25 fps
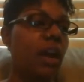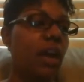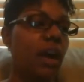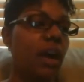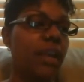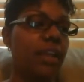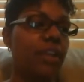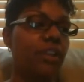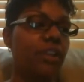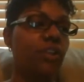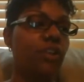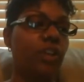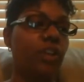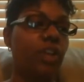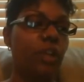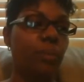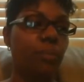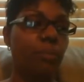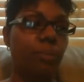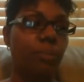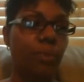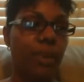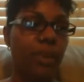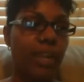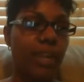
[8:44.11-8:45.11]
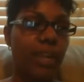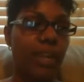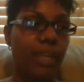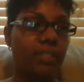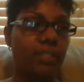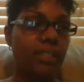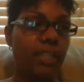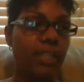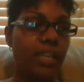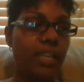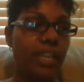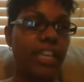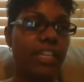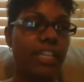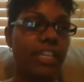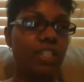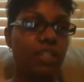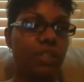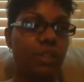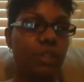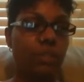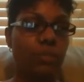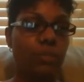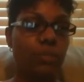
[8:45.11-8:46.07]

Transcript: and you're going to print each